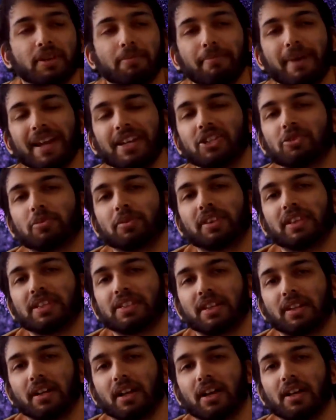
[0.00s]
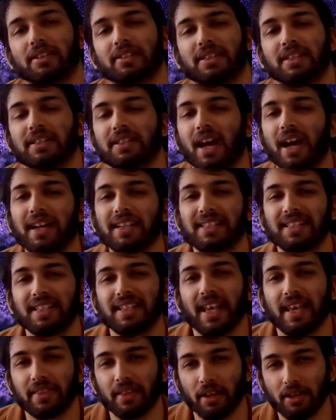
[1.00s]
to manage with these alerts, it ties
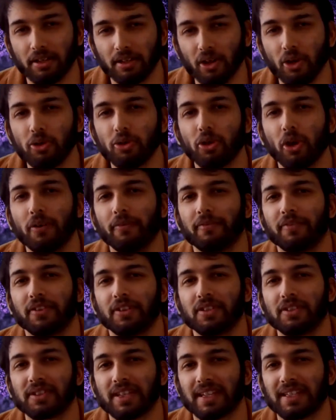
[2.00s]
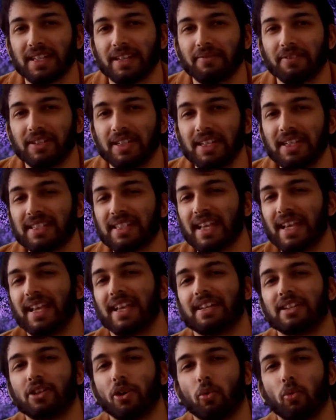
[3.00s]
together low confidence activities
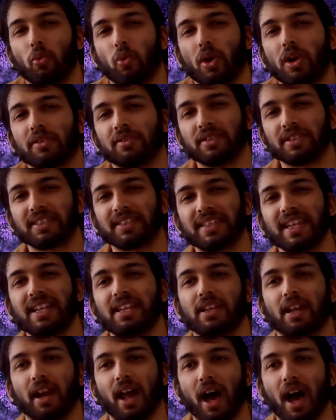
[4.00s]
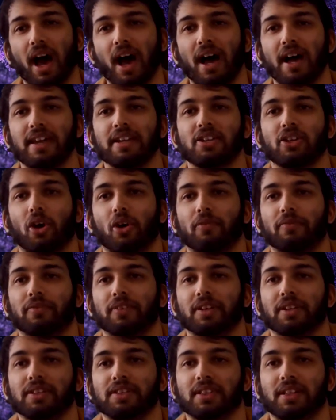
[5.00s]
into one singular high
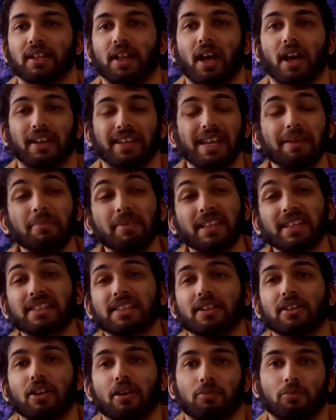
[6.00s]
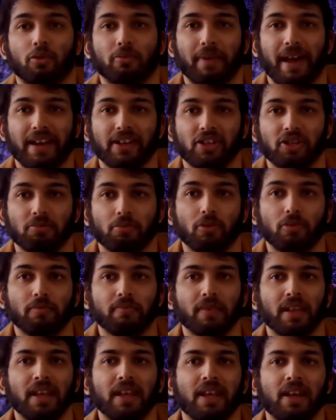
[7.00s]
confidence alert, keeping things a lot more manageable.
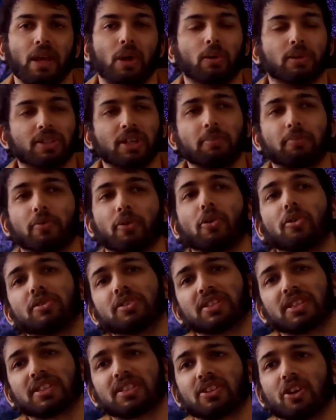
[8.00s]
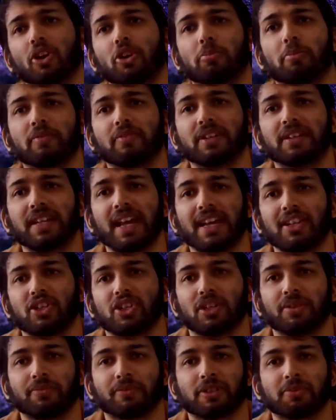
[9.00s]
It also broadens the scope of
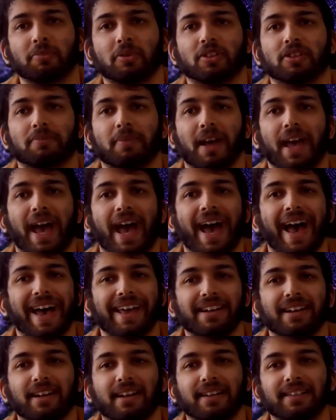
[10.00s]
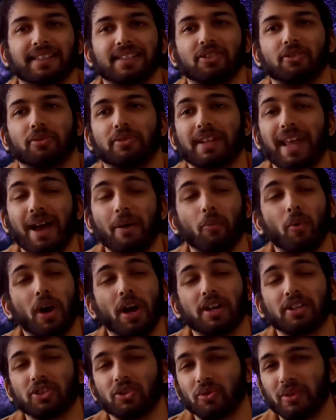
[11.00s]
detection and response by analyzing your
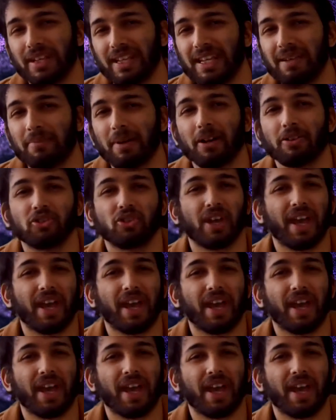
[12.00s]
networks, your emails,